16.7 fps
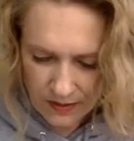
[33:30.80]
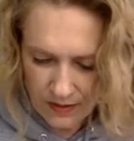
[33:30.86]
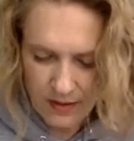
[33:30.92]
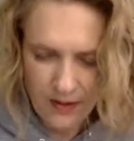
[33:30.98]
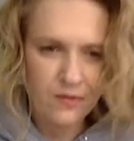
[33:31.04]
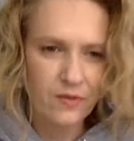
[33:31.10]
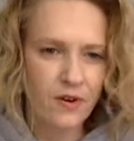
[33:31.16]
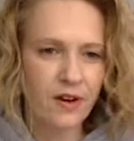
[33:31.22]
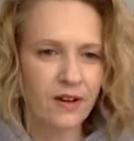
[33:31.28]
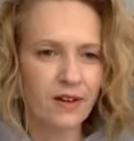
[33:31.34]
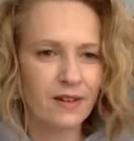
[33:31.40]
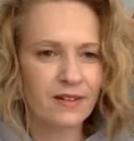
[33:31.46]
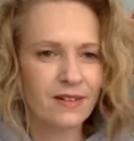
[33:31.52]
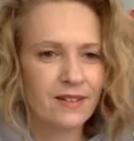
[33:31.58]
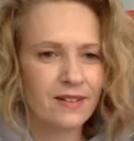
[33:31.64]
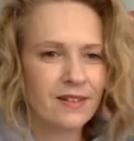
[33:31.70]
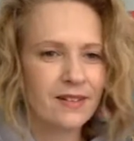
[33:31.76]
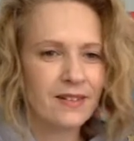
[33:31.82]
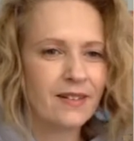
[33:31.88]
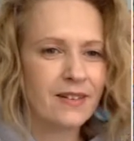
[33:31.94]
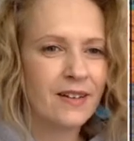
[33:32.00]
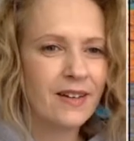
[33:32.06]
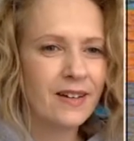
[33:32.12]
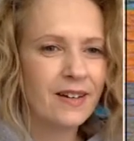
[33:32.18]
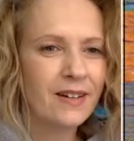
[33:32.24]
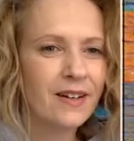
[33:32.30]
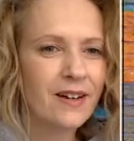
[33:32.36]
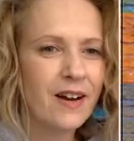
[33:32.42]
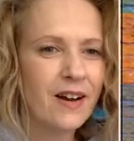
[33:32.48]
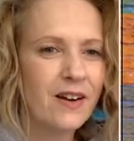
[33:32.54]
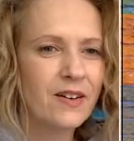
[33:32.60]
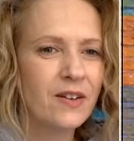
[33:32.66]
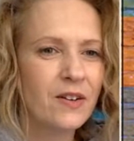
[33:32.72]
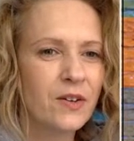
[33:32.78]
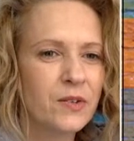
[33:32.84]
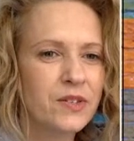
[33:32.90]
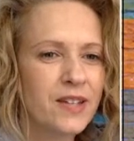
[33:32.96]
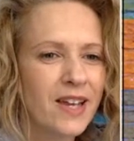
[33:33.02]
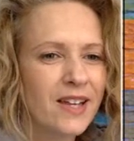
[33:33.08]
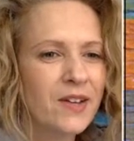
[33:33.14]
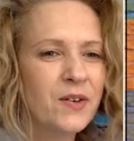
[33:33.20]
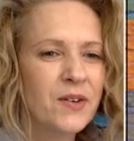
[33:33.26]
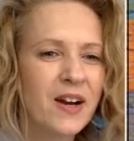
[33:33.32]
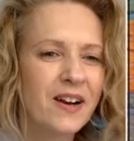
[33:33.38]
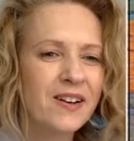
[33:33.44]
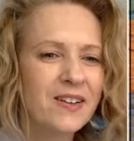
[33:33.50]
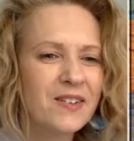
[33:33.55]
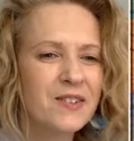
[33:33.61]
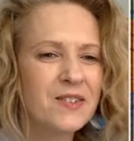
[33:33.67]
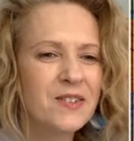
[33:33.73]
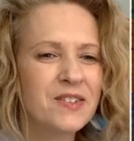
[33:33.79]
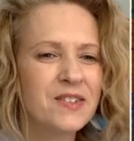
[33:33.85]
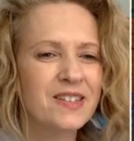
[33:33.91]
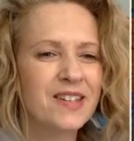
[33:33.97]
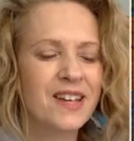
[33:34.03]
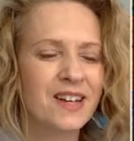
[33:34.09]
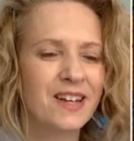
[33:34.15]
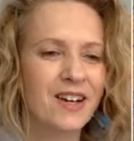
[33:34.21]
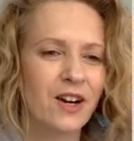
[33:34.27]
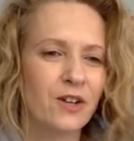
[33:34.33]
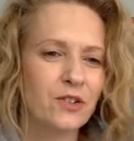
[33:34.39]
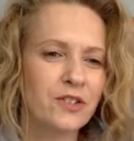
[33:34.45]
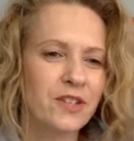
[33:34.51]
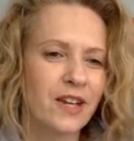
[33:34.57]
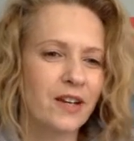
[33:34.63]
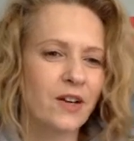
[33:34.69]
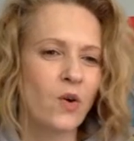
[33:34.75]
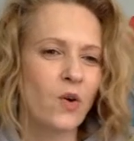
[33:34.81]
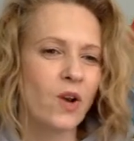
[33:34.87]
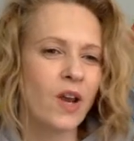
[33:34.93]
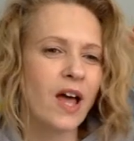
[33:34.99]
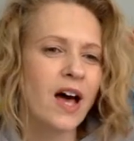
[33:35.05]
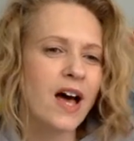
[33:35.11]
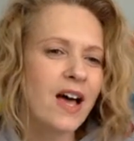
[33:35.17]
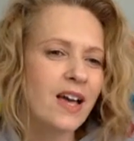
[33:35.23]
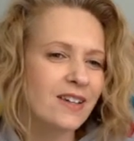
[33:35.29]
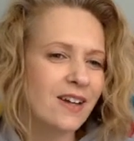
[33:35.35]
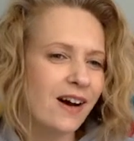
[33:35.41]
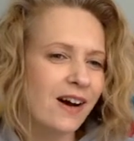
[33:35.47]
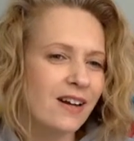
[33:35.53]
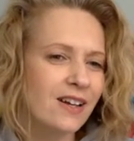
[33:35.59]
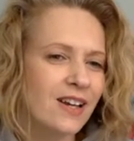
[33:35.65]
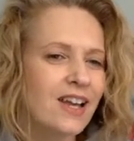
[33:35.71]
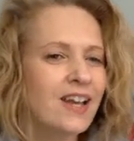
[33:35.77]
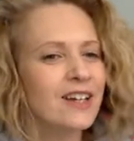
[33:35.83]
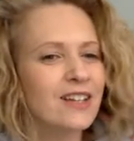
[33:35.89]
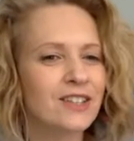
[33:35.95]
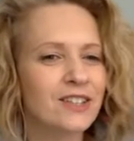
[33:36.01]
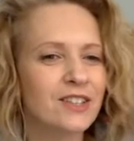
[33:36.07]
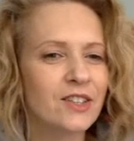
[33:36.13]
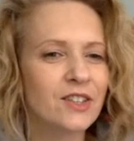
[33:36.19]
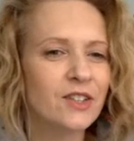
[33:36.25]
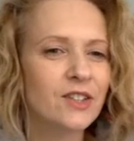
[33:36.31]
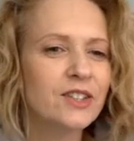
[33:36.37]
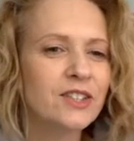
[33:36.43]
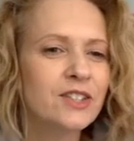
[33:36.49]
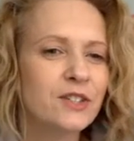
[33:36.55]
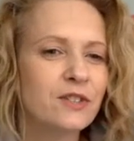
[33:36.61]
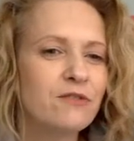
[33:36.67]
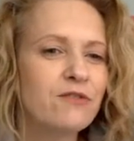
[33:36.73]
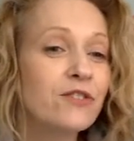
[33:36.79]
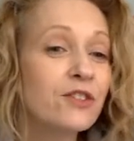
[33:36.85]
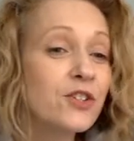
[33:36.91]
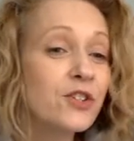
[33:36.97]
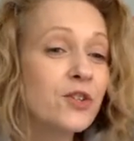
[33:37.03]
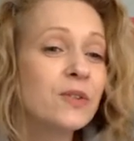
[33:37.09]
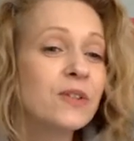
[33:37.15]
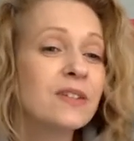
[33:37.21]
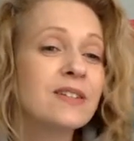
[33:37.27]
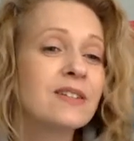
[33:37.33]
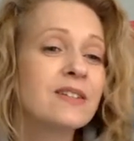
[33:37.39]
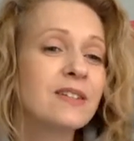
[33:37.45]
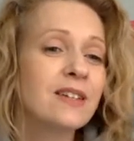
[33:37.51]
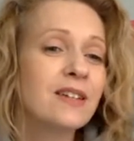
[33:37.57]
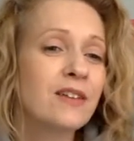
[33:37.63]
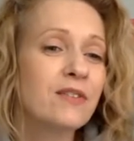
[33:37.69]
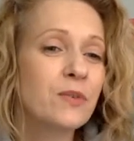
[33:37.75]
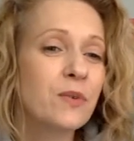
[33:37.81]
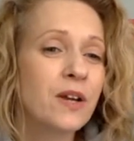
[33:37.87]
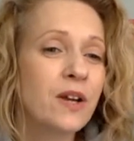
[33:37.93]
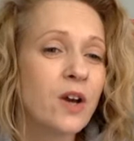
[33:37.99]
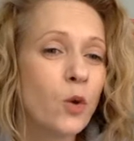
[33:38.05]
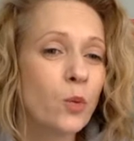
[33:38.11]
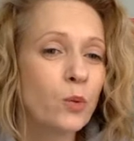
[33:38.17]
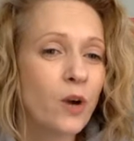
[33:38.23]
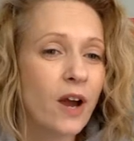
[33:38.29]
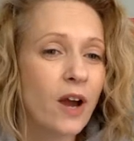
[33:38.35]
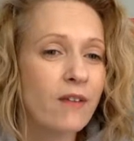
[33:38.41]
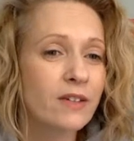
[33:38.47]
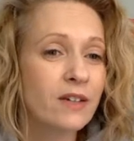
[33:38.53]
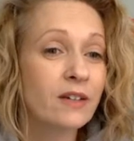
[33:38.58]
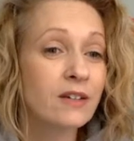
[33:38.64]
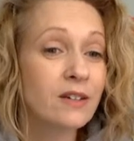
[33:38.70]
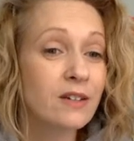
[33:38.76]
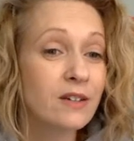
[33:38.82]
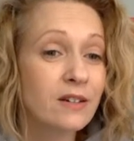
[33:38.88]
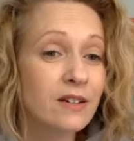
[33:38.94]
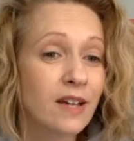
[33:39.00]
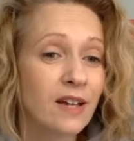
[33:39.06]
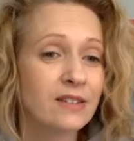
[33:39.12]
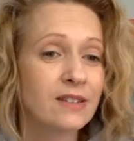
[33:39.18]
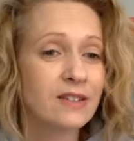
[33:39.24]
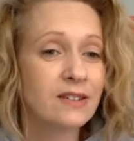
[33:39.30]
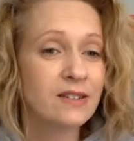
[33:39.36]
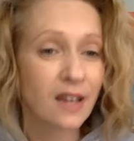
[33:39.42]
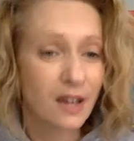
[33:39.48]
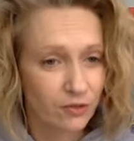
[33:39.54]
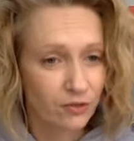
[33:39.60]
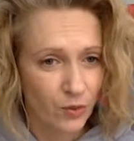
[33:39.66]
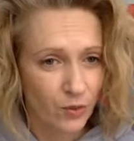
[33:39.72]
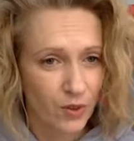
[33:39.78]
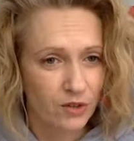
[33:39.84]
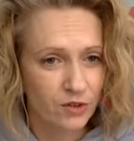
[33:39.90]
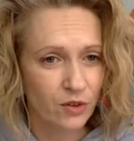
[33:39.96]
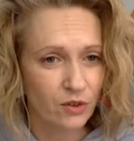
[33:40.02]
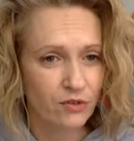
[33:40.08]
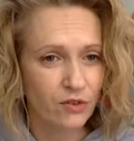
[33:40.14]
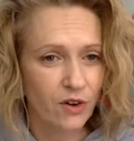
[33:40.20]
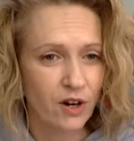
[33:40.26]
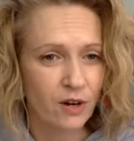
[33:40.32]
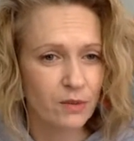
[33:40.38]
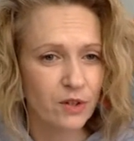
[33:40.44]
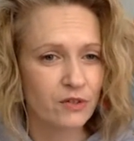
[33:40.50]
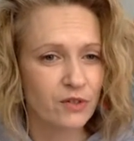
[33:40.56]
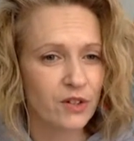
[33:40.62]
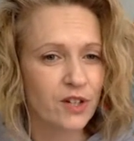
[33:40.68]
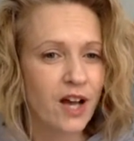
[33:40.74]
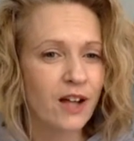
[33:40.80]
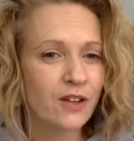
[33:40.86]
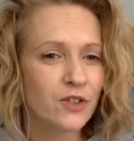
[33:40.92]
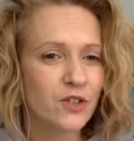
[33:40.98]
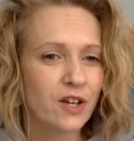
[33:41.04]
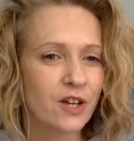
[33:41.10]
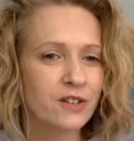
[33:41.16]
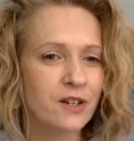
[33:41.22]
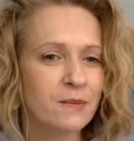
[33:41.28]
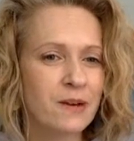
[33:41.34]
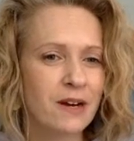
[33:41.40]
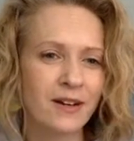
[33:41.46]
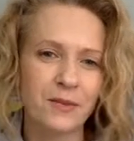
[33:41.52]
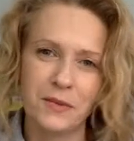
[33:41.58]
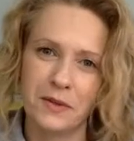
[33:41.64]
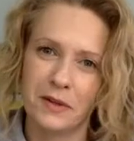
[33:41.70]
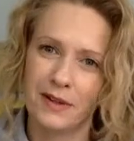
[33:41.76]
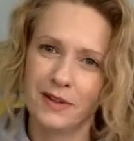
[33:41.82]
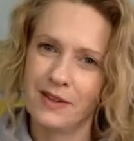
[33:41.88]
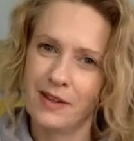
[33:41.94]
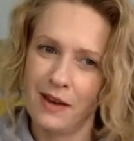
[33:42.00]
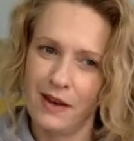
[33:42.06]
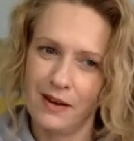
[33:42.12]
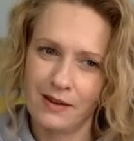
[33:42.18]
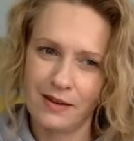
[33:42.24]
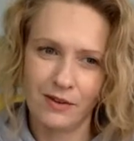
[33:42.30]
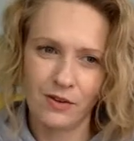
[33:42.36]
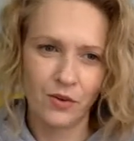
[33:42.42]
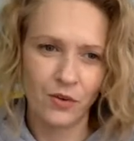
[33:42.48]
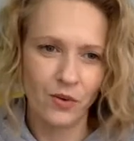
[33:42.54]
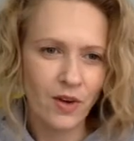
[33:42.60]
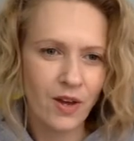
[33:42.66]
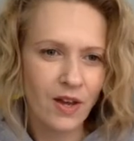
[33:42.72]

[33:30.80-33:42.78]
All right. And Carlos. Hello, Carlos. Carlos saying hola, y'all. Good to virtually see everyone. Hope you're having a good and safe week so far. Beautiful colors on there, Mary. Well, thank you.